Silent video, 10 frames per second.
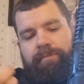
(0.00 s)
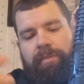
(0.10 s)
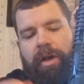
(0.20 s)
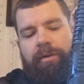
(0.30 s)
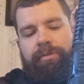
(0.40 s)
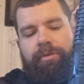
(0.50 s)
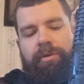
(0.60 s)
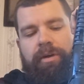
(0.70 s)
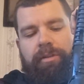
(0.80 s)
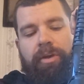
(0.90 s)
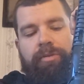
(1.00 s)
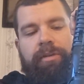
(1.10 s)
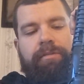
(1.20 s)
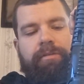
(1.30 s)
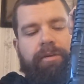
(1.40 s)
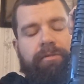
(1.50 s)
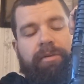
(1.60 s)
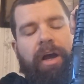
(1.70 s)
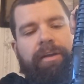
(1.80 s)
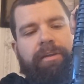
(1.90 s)
however you load it or
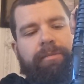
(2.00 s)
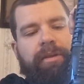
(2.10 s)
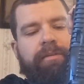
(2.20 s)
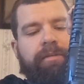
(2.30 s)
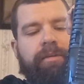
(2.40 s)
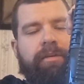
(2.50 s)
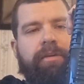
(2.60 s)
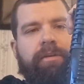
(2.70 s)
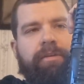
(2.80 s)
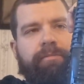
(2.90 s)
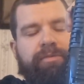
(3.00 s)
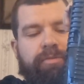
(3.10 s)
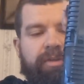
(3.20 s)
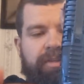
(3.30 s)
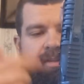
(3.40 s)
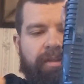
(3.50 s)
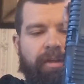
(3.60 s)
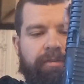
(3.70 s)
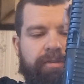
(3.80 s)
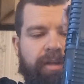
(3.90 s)
cock it. I mean, you can switch this to the
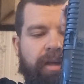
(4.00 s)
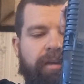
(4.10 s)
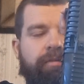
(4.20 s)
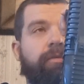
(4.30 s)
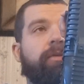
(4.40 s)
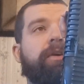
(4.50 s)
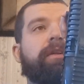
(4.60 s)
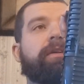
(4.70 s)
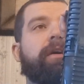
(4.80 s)
other side if you want.